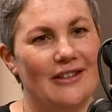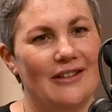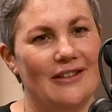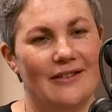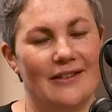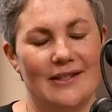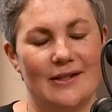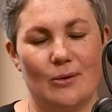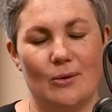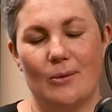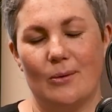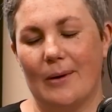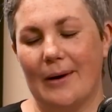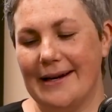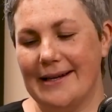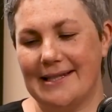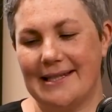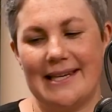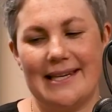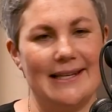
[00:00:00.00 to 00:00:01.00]
there's
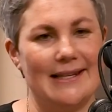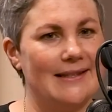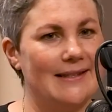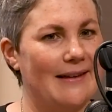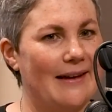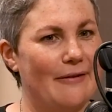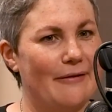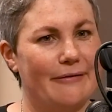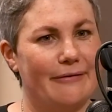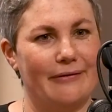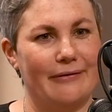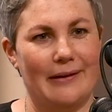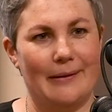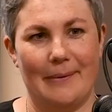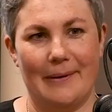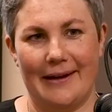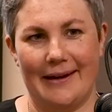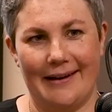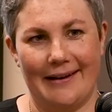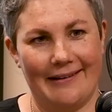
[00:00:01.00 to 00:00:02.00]
always kids like
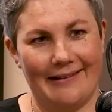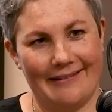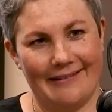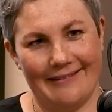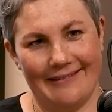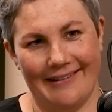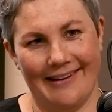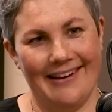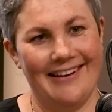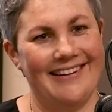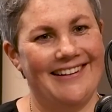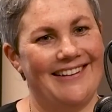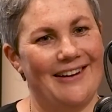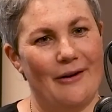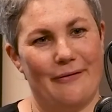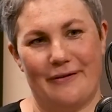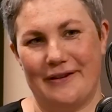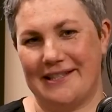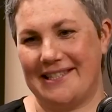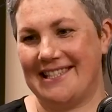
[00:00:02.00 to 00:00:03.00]
flipping
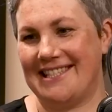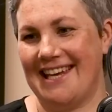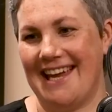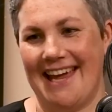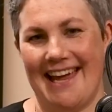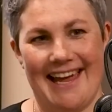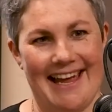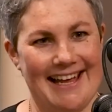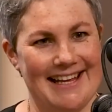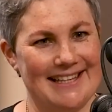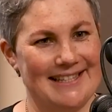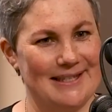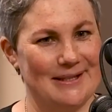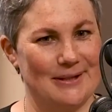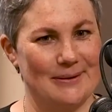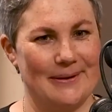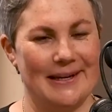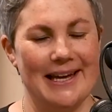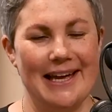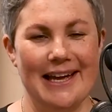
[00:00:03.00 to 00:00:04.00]
off the stairs and
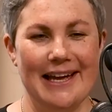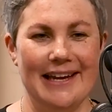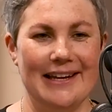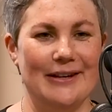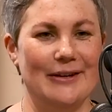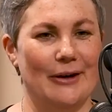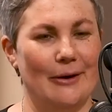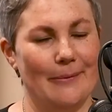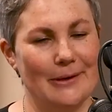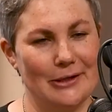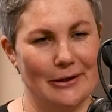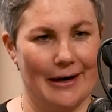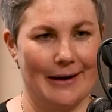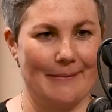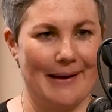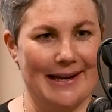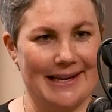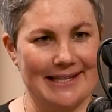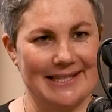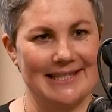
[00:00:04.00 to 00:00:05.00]
doing, we try to
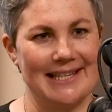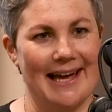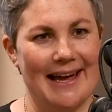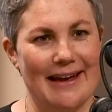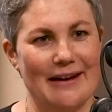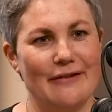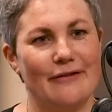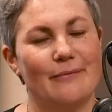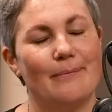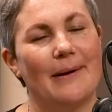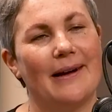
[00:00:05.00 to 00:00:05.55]
make it safe.